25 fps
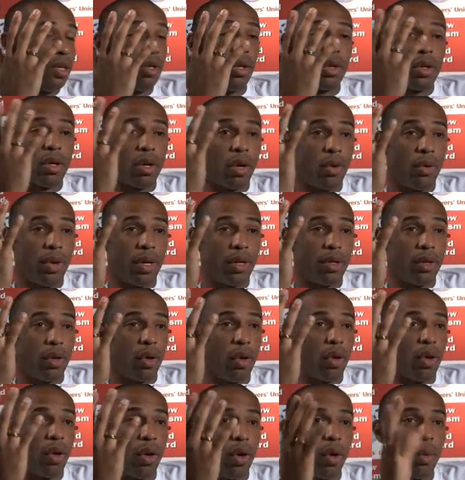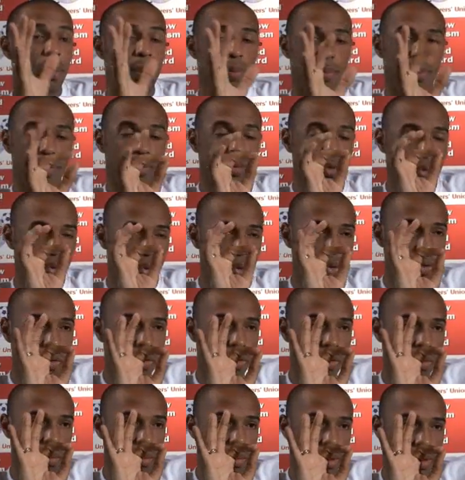in the Quran or a
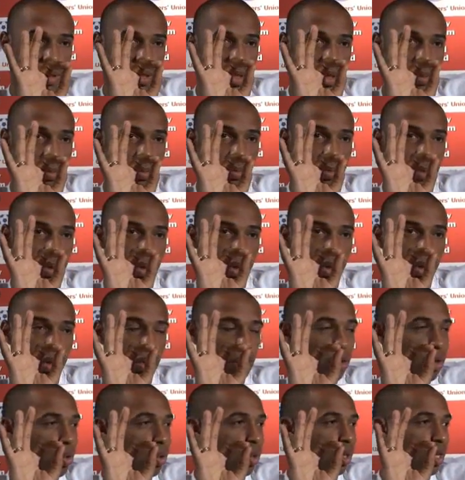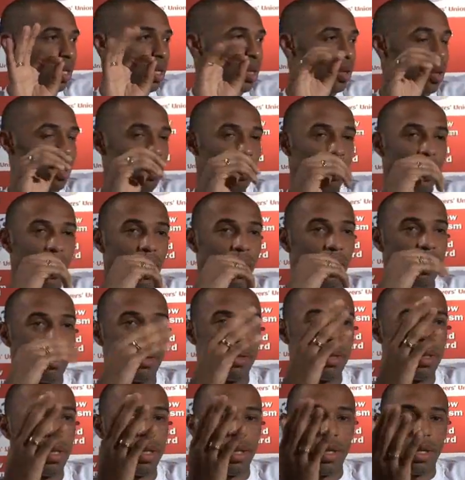true Muslim talking
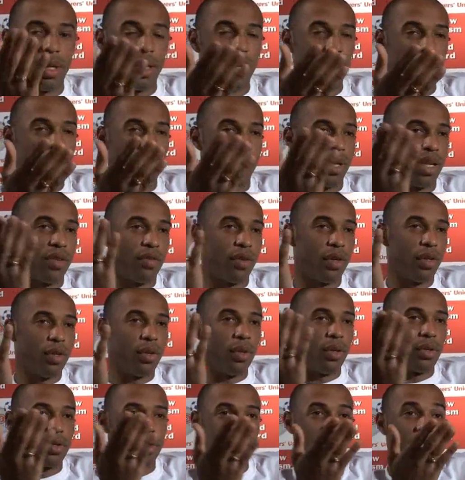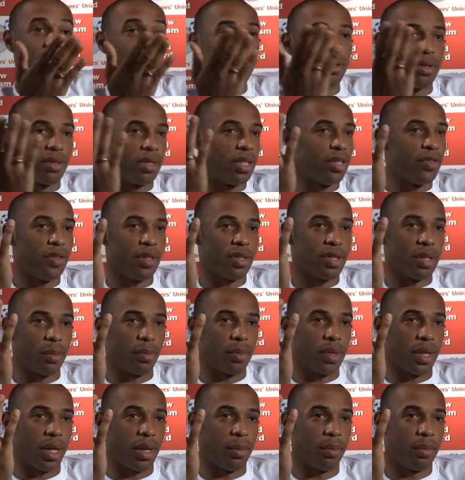about whatever you see on TV
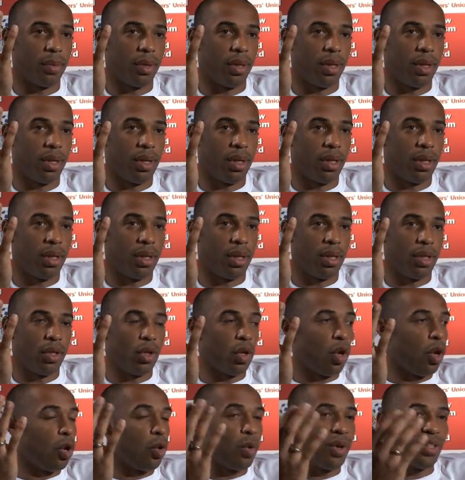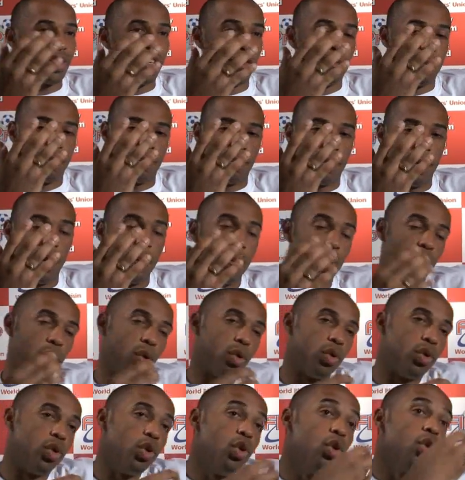sometimes You always have
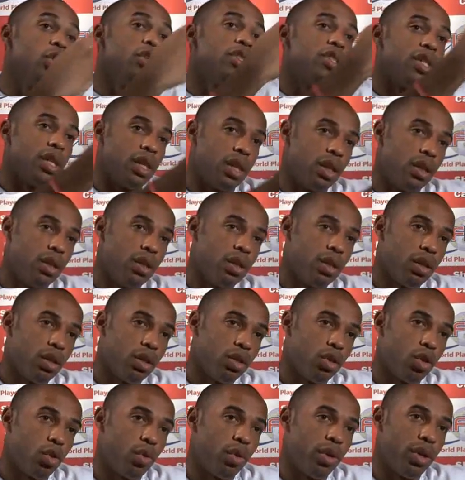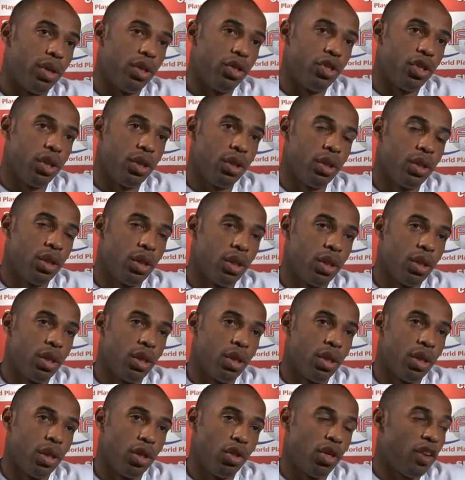people using the religion.
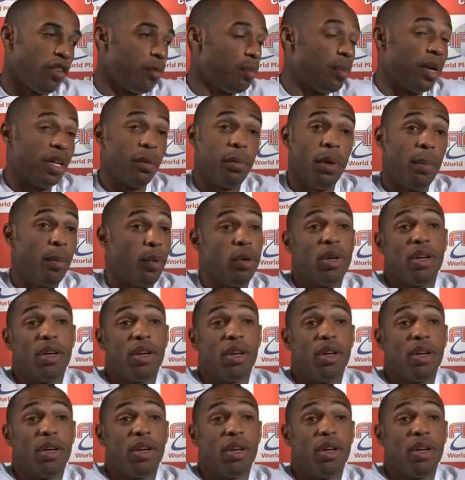You have bad